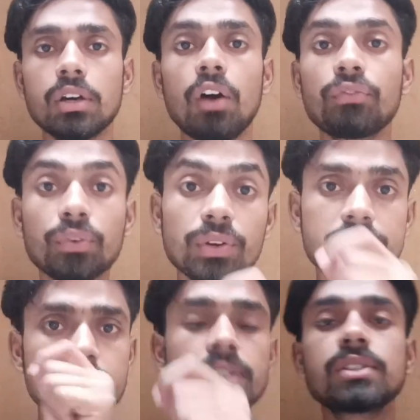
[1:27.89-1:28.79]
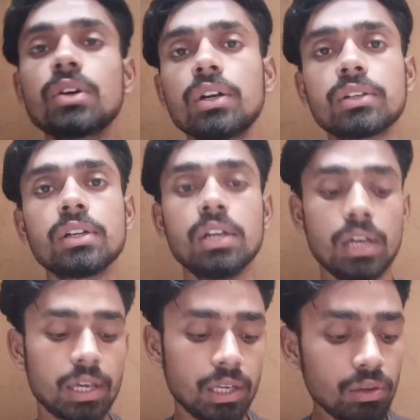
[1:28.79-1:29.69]
Of course it is not.
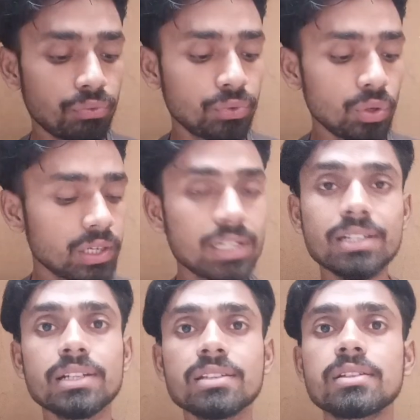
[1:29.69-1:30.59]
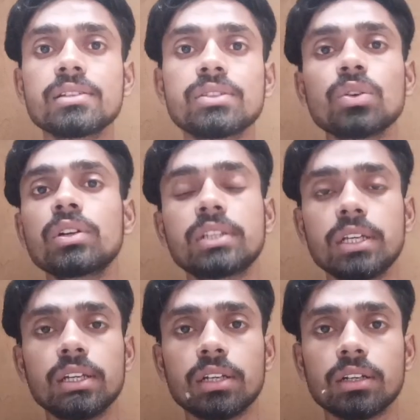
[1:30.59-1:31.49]
If your interest is not
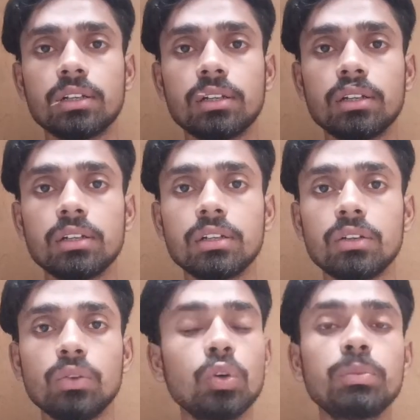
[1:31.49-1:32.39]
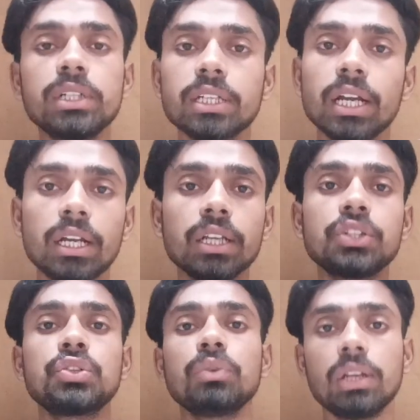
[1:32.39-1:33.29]
there, nobody can
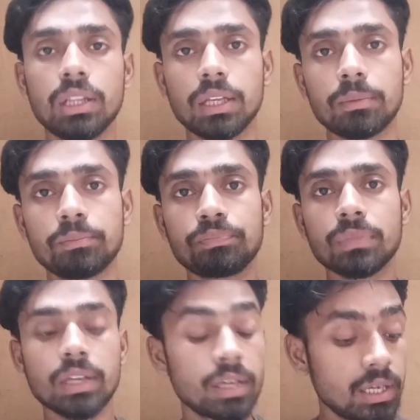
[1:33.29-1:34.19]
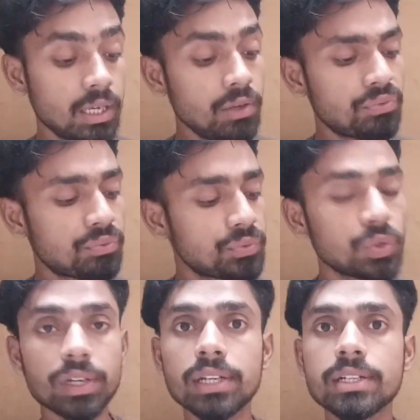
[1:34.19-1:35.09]
teach you anything. If
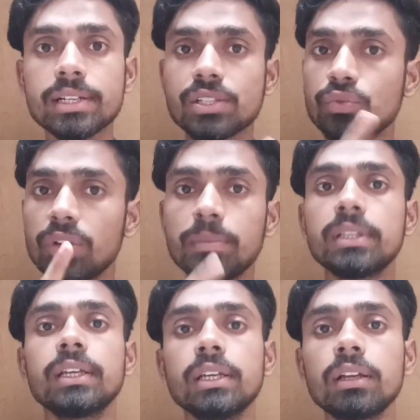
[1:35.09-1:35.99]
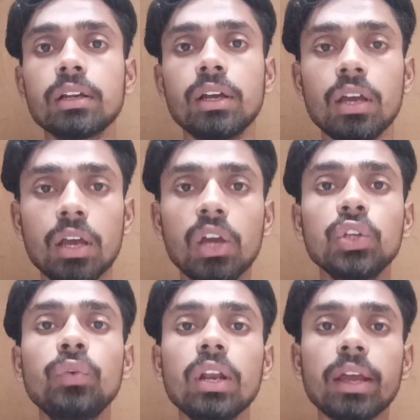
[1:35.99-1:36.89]
your interest will be there,
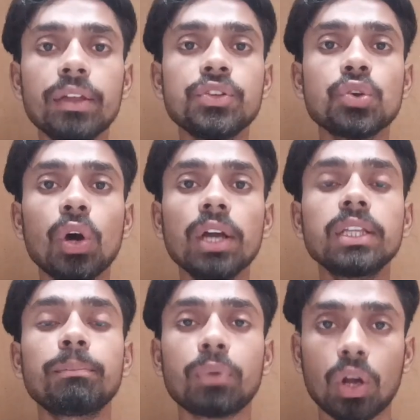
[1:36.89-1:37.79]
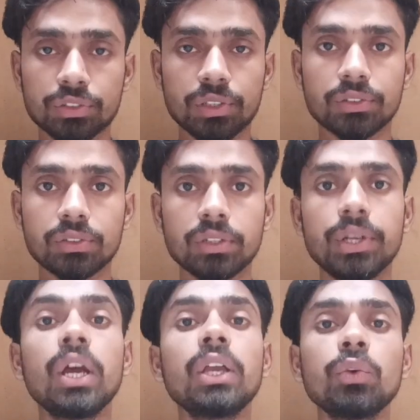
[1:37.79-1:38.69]
you will enjoy the process,
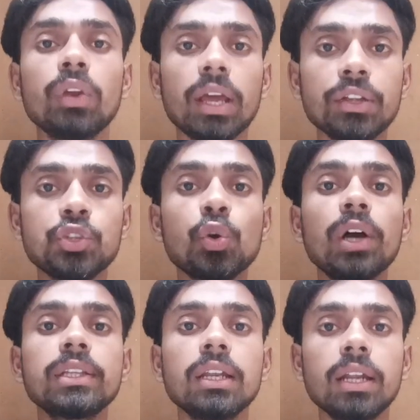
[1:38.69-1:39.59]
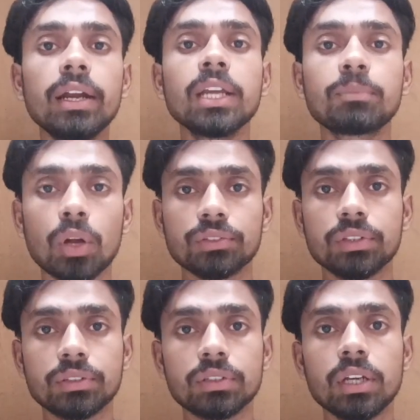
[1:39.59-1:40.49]
you will enjoy the learning
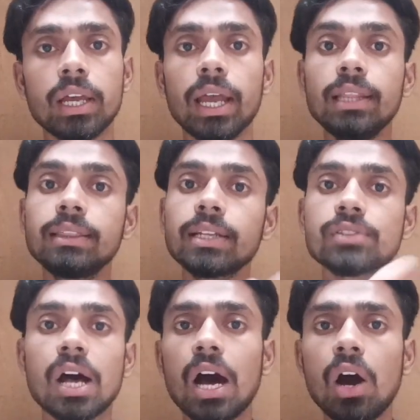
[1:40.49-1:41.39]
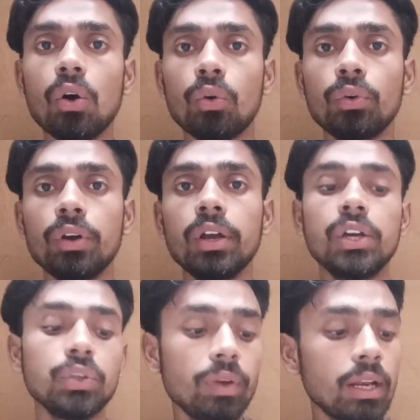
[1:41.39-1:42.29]
process, and that's how
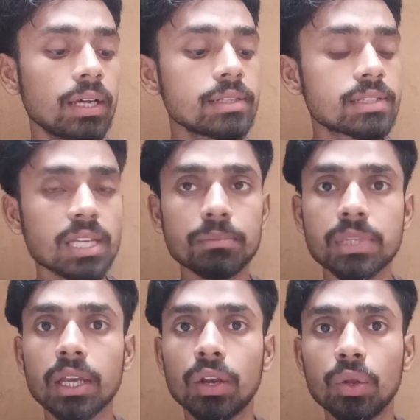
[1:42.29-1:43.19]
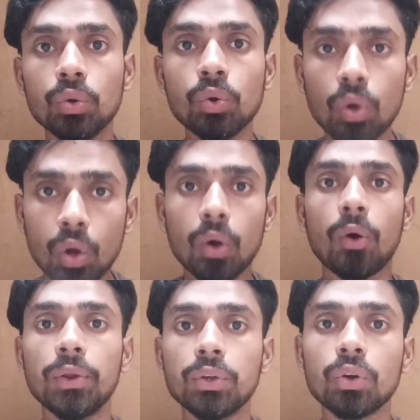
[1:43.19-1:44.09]
you will learn something new
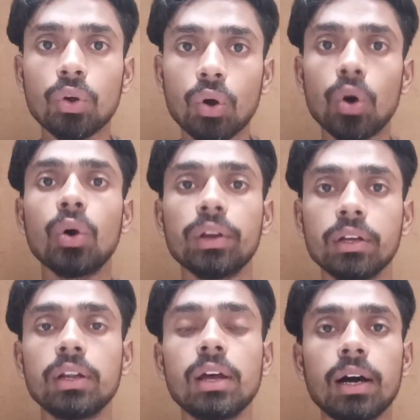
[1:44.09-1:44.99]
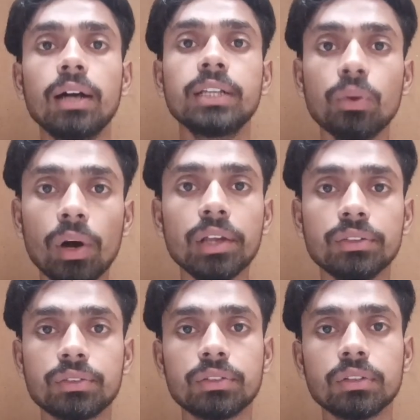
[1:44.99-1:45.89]
on your own.
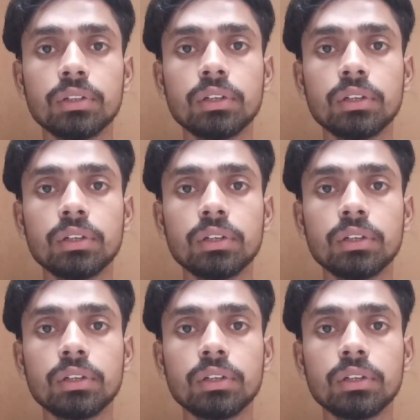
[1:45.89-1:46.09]
Otherwise,